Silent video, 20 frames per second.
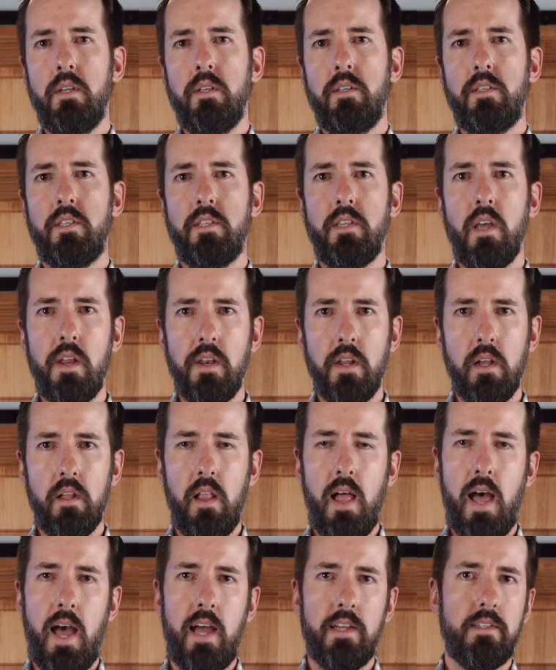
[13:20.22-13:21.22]

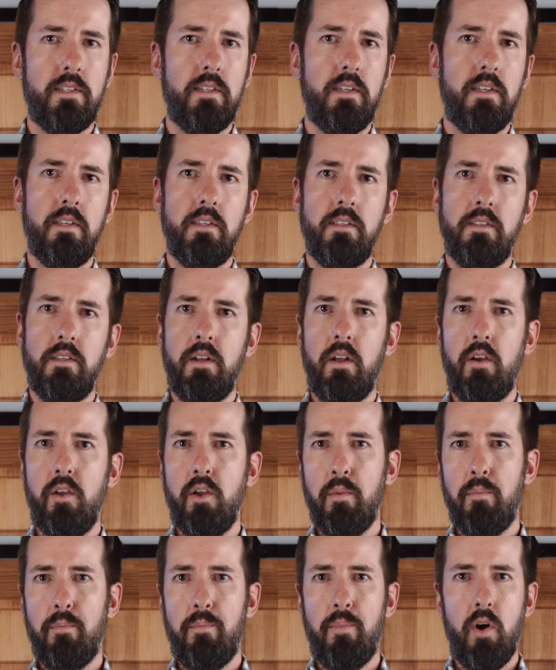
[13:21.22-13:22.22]
sunglasses,
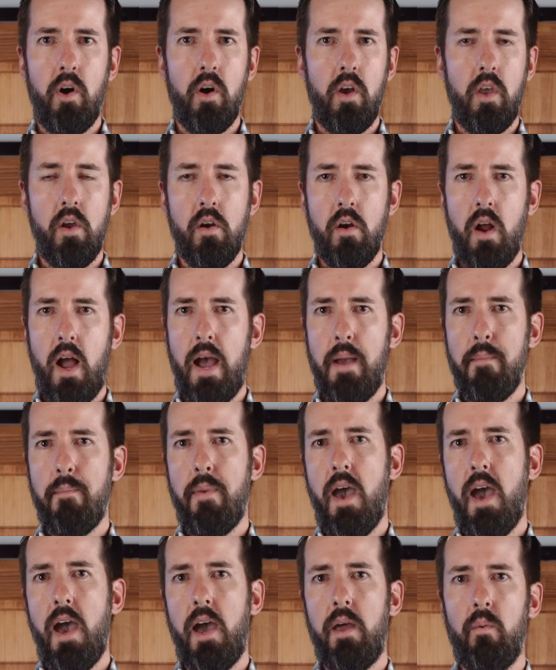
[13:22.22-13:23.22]
your book, your
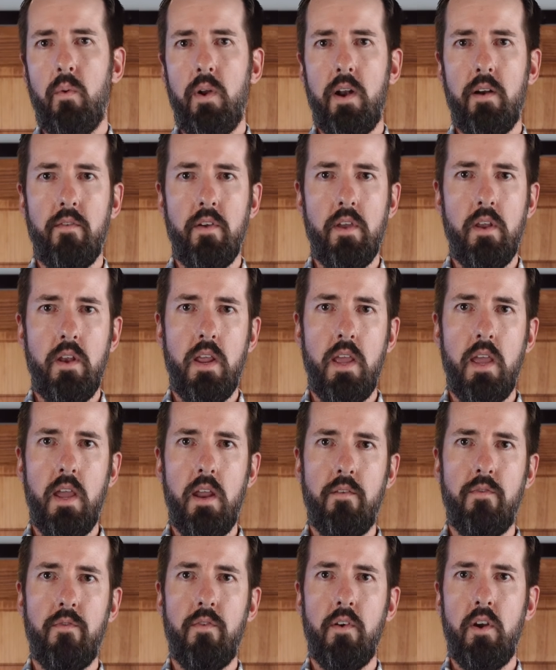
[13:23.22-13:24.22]
iPad, whatever you
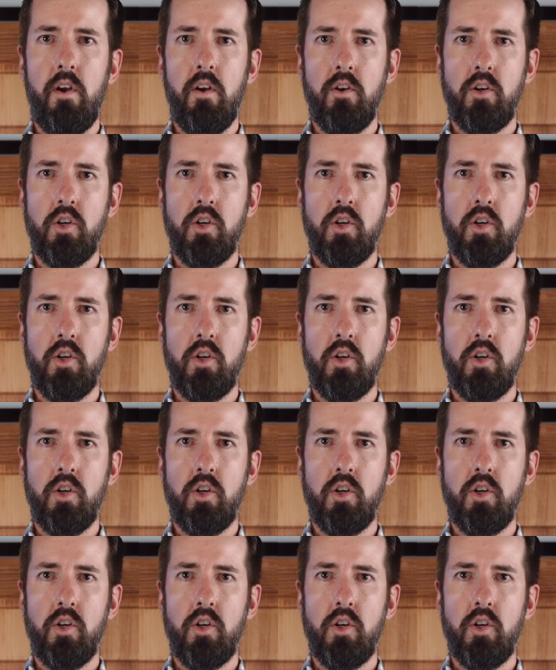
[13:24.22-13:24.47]
need for your